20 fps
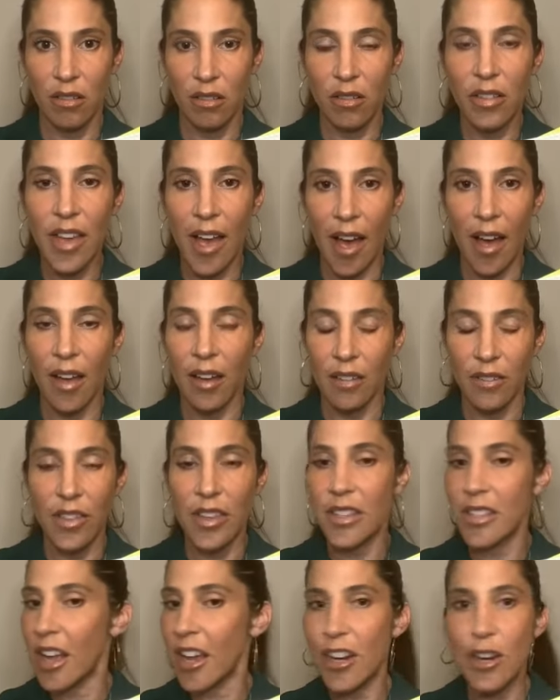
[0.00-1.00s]
Yeah, the
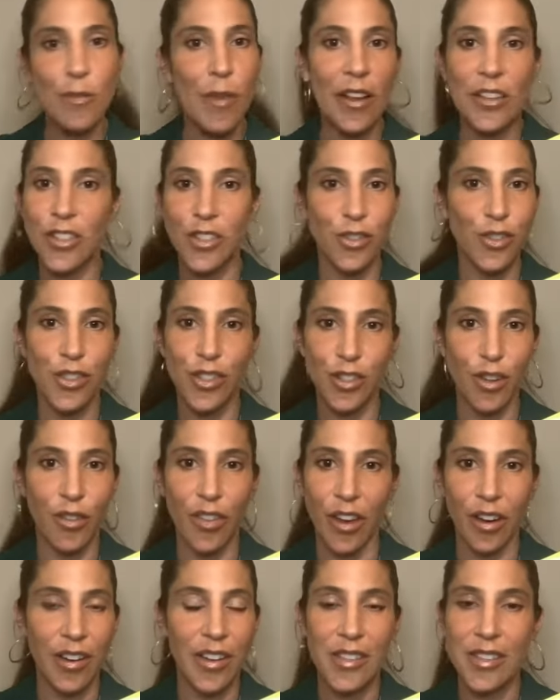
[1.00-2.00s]
anxiety monster's still
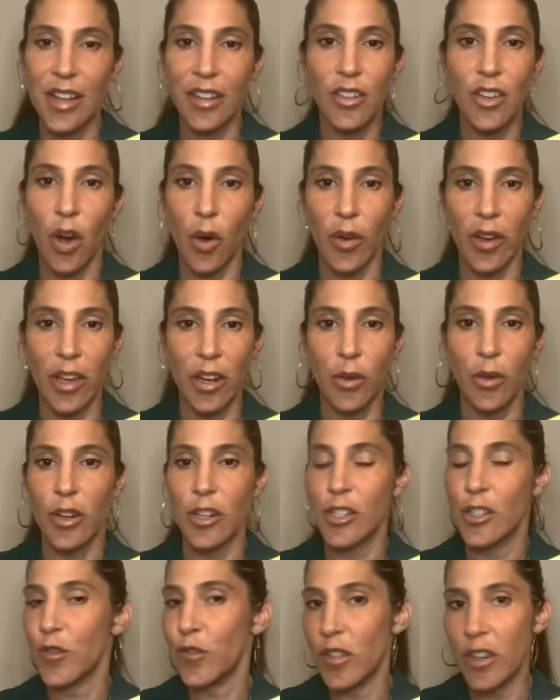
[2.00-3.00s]
there. He's not going anywhere.
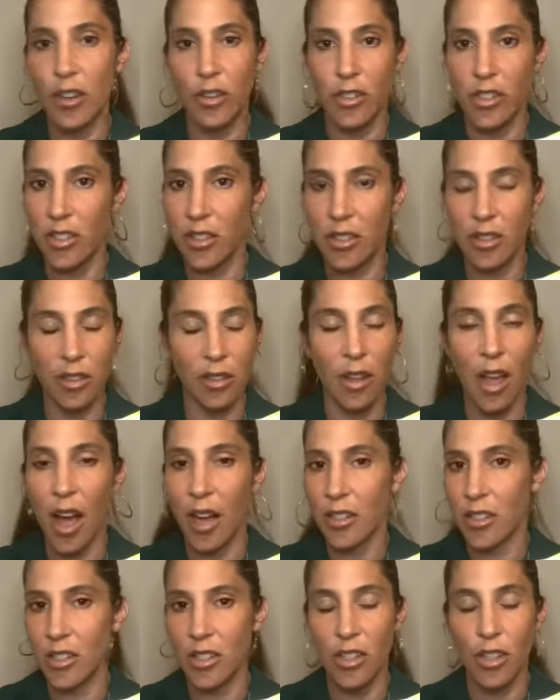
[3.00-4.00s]
His feet are
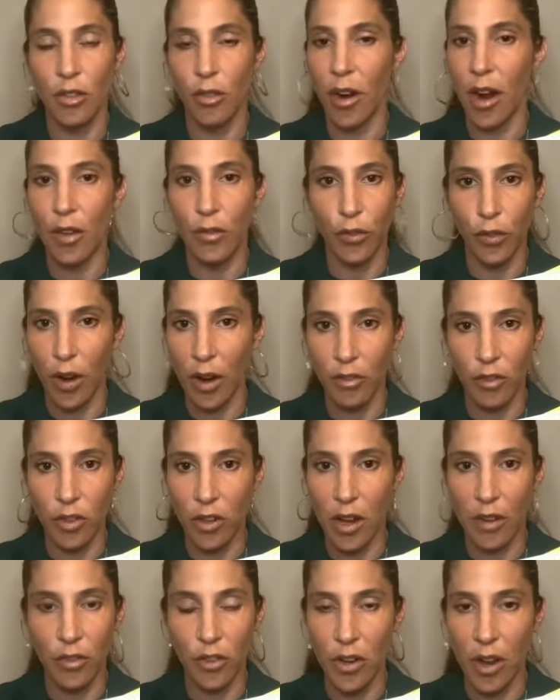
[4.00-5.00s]
locked into the ground forever and
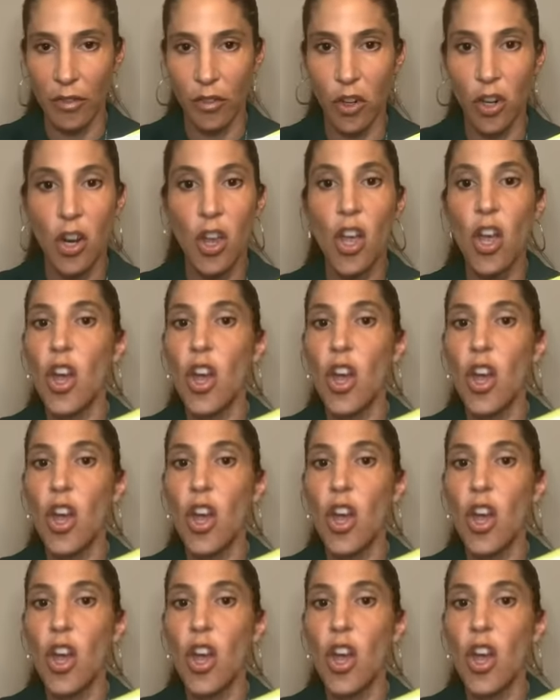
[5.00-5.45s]
ever and ever.